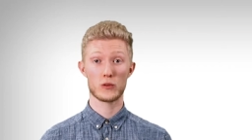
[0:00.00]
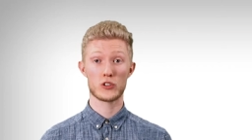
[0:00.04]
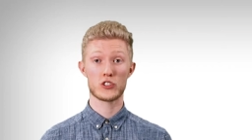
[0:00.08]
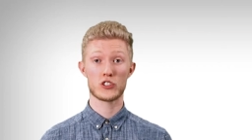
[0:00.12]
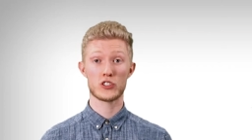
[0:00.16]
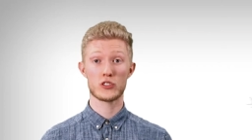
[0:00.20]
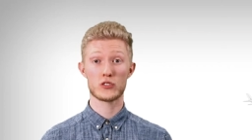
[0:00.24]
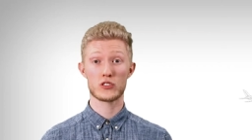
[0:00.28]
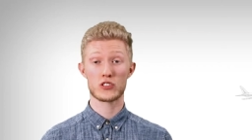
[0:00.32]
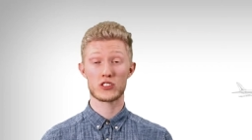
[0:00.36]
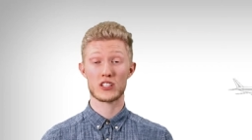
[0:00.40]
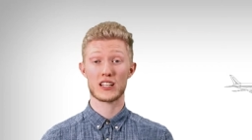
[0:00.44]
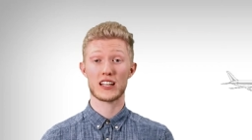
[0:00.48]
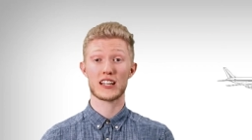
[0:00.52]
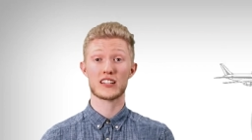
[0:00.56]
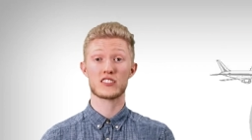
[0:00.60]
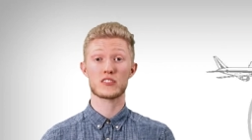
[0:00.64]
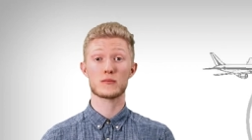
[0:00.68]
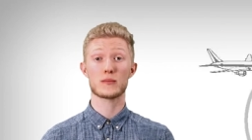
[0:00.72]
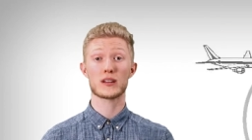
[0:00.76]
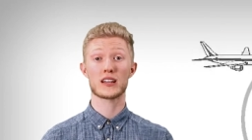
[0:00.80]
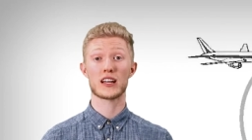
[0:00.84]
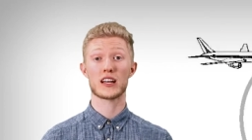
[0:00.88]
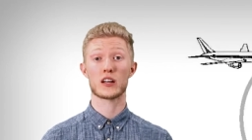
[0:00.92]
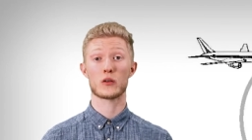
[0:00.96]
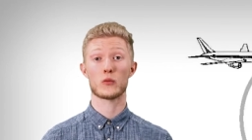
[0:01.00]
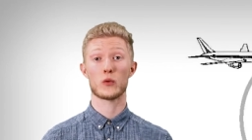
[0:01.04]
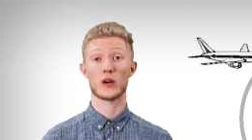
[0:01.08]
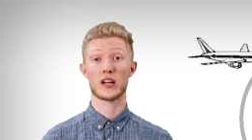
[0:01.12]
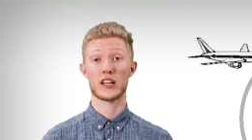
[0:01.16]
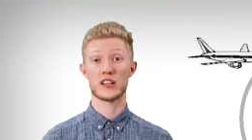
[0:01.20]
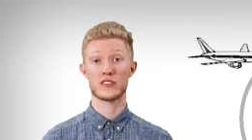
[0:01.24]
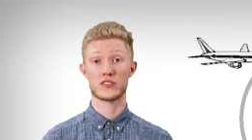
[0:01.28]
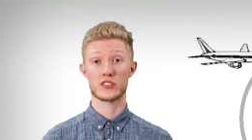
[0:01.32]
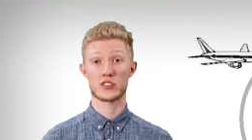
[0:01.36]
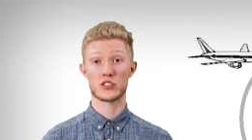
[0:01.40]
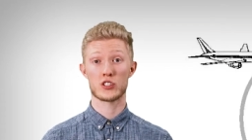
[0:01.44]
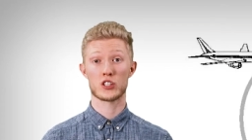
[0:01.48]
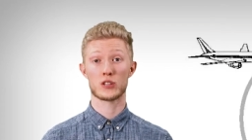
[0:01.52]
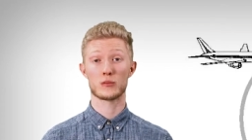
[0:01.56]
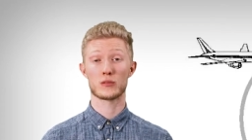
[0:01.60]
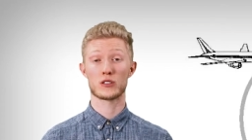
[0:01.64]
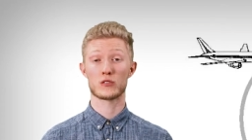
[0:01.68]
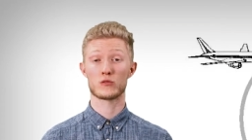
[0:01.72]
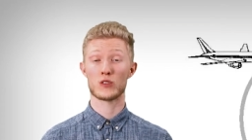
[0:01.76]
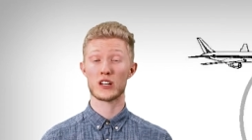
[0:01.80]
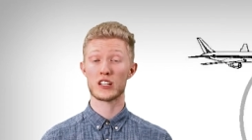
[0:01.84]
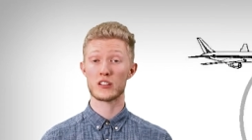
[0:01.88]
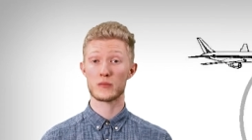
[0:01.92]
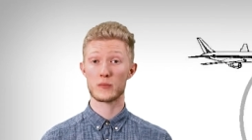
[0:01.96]
which uses electromagnetic waves to determine
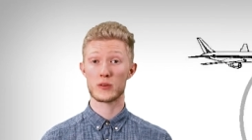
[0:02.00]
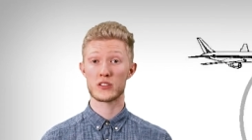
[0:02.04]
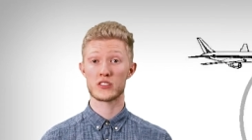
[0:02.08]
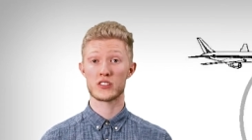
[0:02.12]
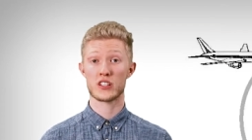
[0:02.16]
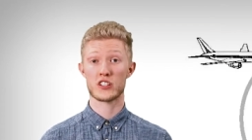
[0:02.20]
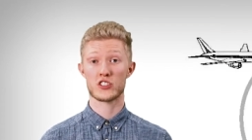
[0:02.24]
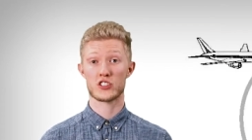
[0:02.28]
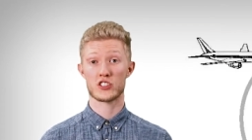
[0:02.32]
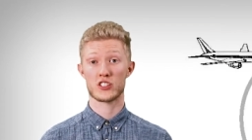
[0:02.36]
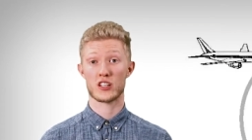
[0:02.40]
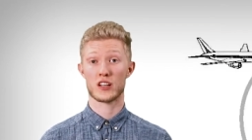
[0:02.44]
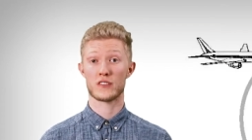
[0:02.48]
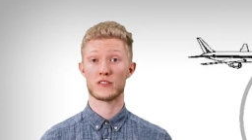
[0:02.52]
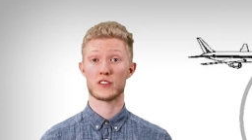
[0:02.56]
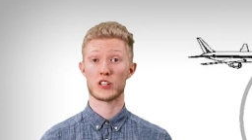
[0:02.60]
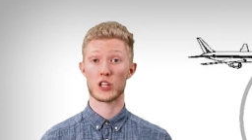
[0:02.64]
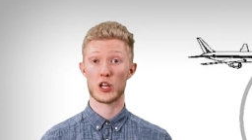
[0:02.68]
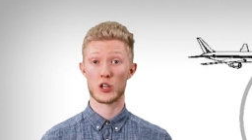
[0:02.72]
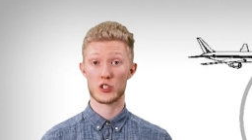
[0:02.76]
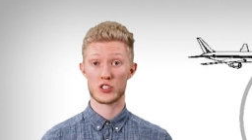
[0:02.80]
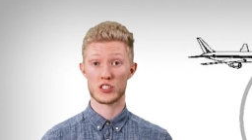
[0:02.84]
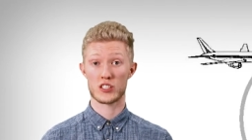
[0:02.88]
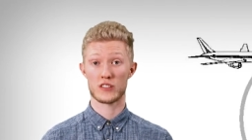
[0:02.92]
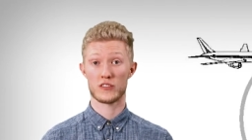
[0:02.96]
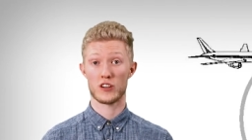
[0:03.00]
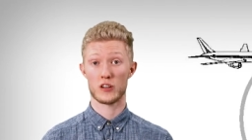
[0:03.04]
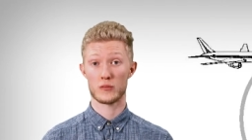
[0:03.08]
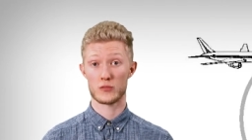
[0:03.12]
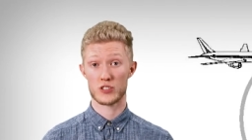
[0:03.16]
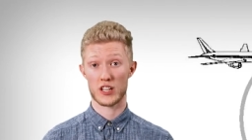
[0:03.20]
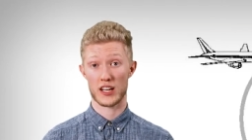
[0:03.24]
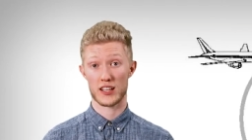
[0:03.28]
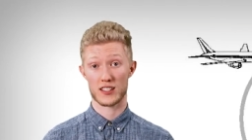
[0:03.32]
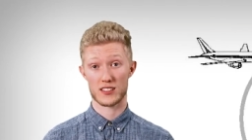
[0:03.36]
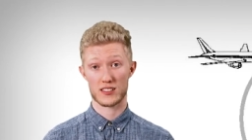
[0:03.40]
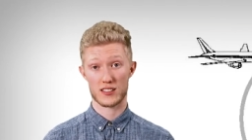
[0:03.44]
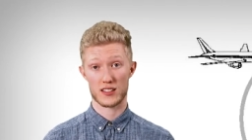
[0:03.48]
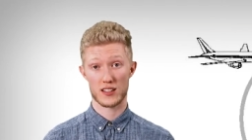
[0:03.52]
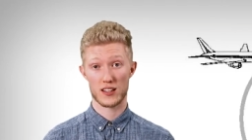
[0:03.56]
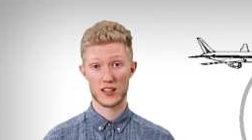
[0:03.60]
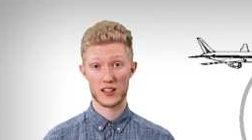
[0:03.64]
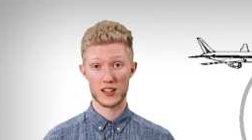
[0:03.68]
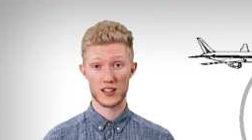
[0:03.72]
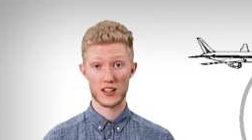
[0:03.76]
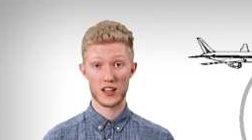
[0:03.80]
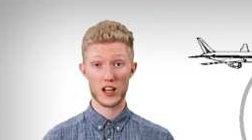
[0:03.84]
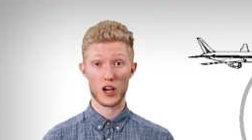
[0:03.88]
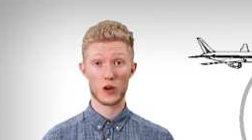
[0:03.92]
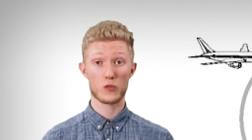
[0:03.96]
the relative position and velocity of objects.
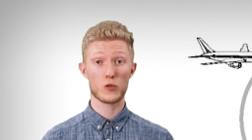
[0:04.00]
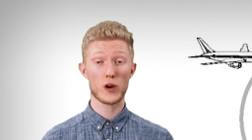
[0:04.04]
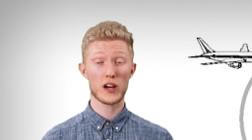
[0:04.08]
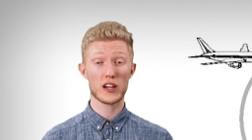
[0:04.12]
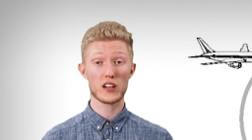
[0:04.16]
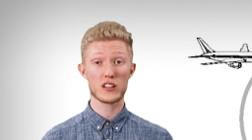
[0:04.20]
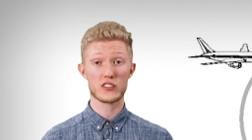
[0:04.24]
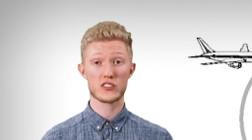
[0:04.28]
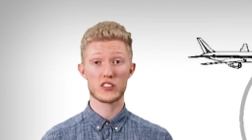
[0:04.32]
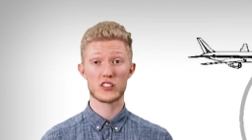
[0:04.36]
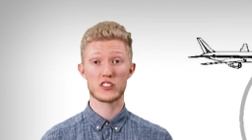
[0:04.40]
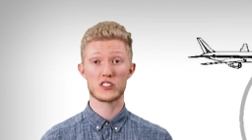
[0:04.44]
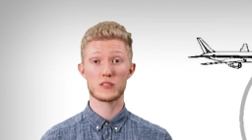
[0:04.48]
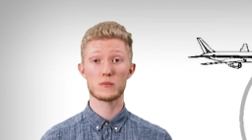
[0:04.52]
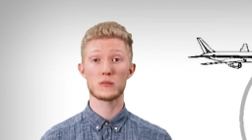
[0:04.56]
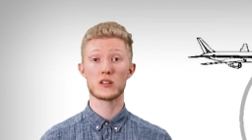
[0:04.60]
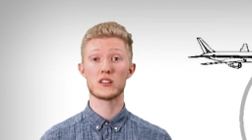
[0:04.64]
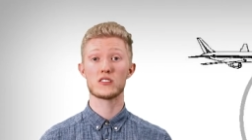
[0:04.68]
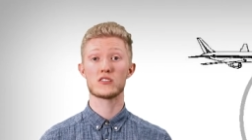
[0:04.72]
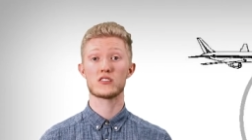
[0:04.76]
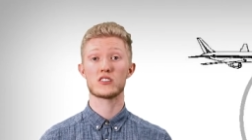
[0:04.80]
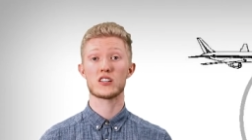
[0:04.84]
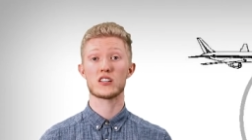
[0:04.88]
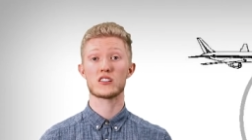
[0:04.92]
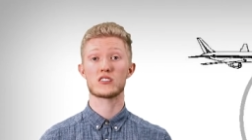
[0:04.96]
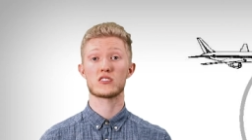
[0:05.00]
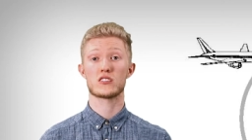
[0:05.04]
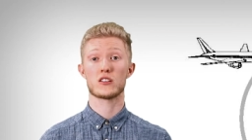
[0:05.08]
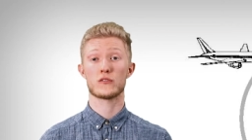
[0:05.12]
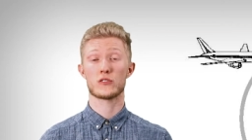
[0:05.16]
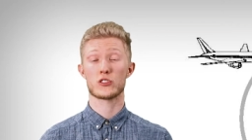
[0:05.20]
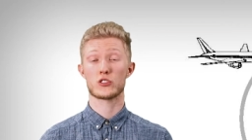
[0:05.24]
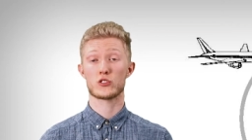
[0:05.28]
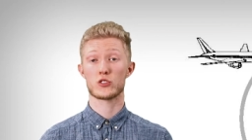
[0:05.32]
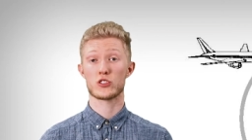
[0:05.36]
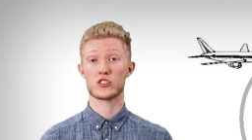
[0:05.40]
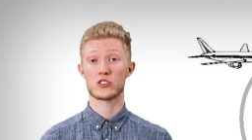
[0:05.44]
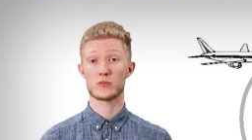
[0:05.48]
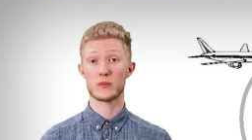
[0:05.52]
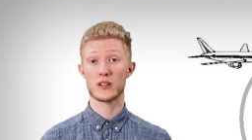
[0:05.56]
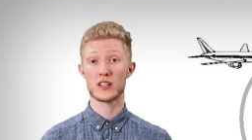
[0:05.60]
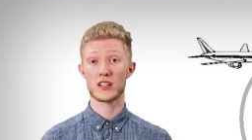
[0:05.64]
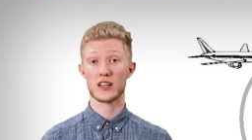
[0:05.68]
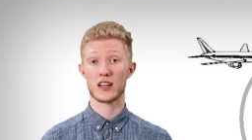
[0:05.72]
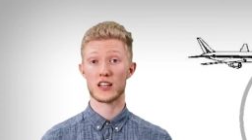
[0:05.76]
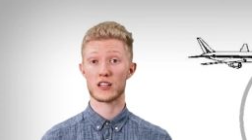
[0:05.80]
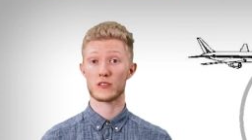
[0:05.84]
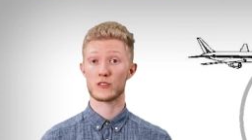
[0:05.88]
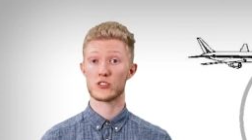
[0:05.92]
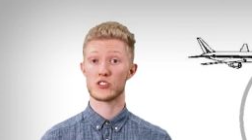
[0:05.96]
A radar system consists of a
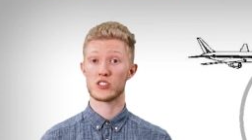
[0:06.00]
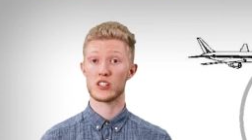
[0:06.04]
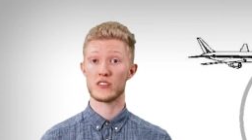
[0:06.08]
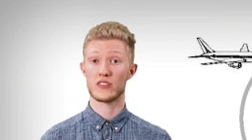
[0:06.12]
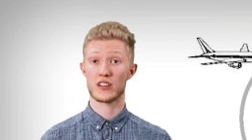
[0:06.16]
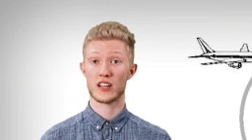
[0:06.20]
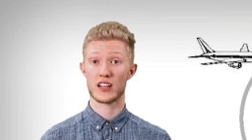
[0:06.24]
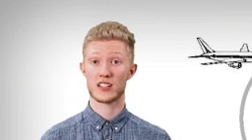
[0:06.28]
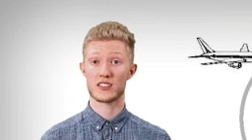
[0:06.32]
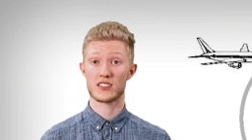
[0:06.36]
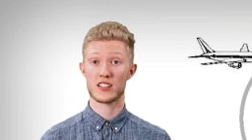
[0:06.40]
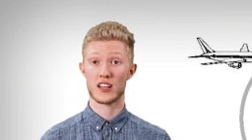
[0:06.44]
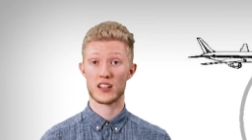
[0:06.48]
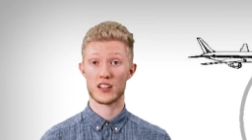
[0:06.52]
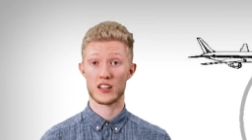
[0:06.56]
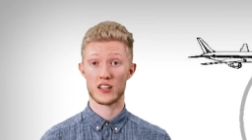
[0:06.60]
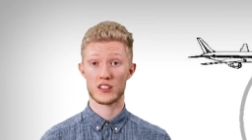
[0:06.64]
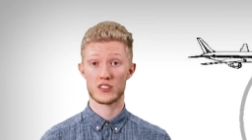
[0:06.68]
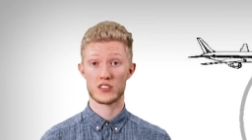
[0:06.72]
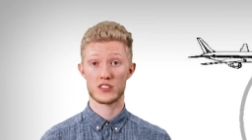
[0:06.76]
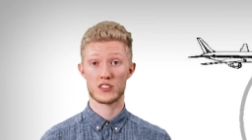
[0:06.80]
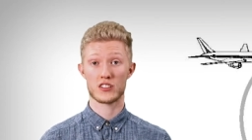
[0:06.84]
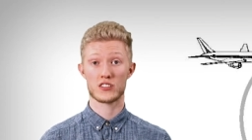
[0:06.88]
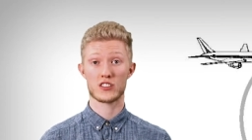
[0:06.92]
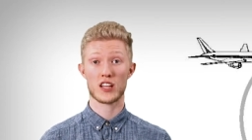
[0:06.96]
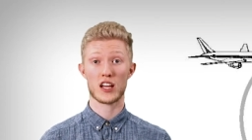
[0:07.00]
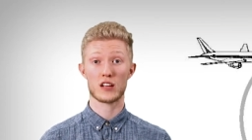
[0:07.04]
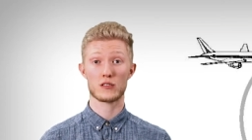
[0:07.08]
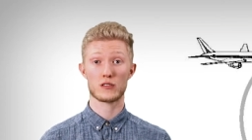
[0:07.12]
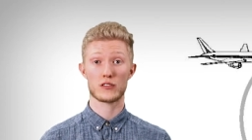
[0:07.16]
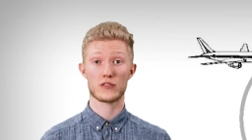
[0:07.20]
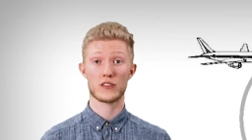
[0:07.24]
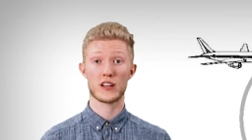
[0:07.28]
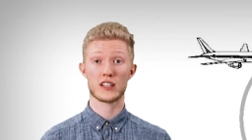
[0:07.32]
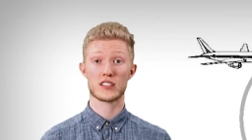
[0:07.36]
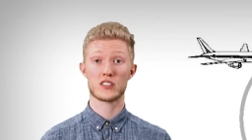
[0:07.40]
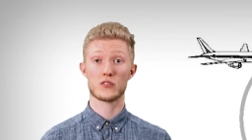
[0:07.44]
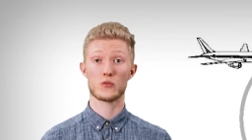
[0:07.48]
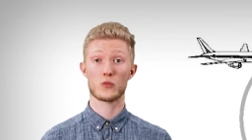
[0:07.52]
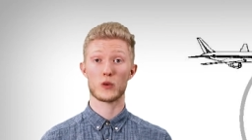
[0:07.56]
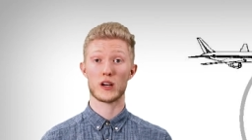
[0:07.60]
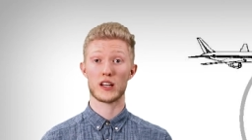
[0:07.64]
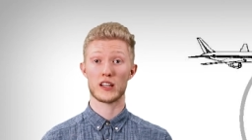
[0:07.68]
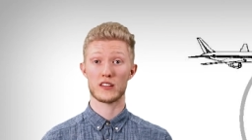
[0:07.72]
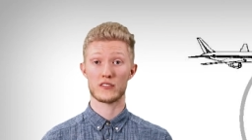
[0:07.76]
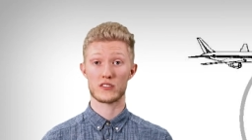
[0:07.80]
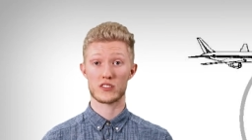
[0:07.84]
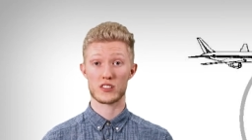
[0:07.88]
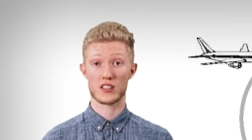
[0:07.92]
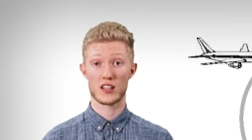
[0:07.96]
transmitter and a receiving antenna to detect reflected
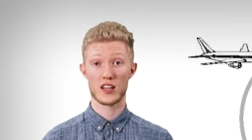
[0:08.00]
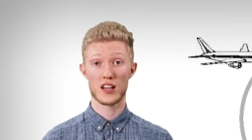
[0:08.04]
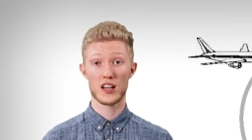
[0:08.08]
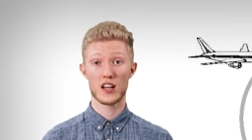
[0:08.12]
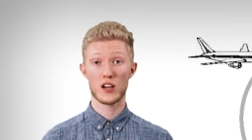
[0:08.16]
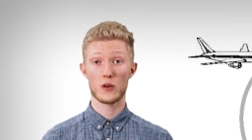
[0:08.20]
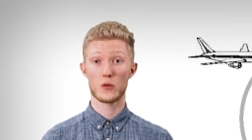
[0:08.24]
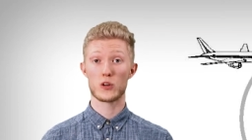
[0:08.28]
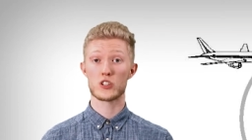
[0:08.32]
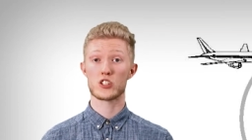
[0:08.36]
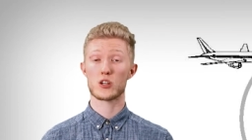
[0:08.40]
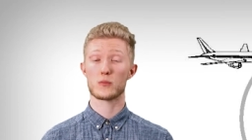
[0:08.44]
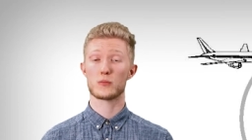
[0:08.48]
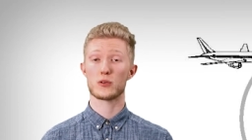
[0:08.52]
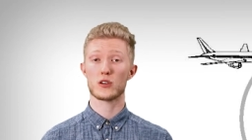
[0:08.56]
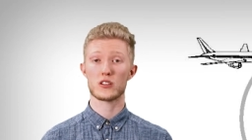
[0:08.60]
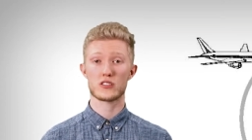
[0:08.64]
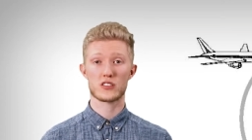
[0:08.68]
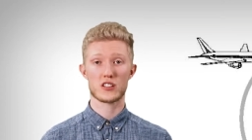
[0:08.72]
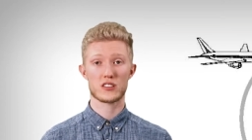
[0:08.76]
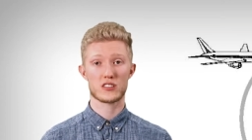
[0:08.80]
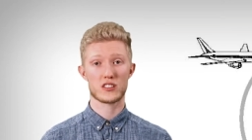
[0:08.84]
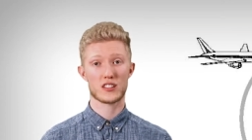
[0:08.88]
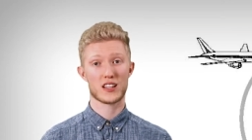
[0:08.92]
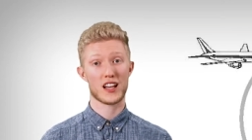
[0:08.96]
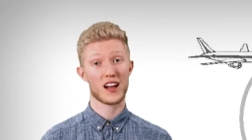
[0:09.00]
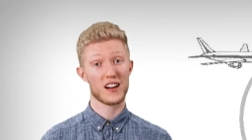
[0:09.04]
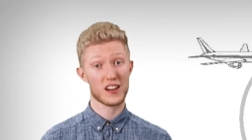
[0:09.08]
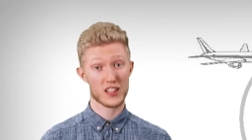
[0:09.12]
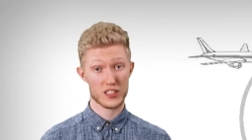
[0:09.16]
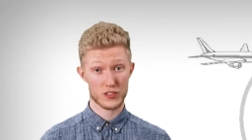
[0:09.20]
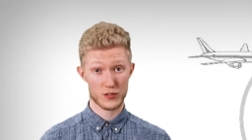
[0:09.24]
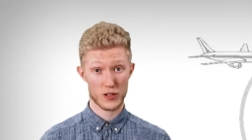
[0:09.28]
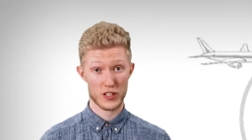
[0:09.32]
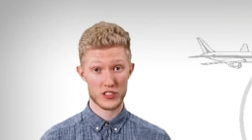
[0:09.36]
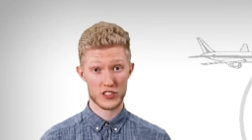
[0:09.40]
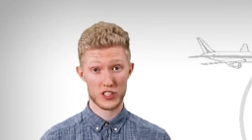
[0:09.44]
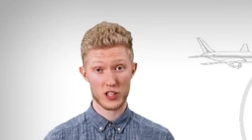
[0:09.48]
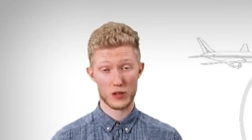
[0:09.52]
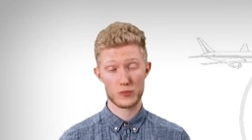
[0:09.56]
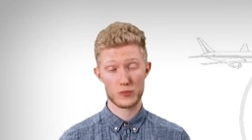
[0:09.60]
waves, which are processed to characterize the